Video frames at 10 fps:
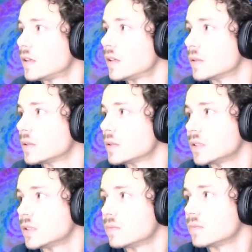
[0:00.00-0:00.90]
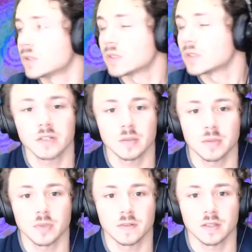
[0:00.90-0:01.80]
we're still running
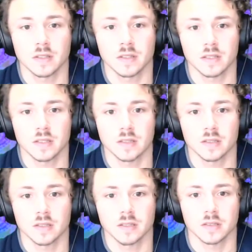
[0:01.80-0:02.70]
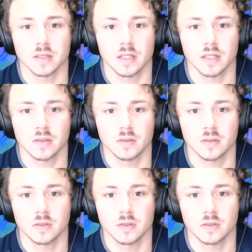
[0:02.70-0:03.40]
perfectly. Okay, cool.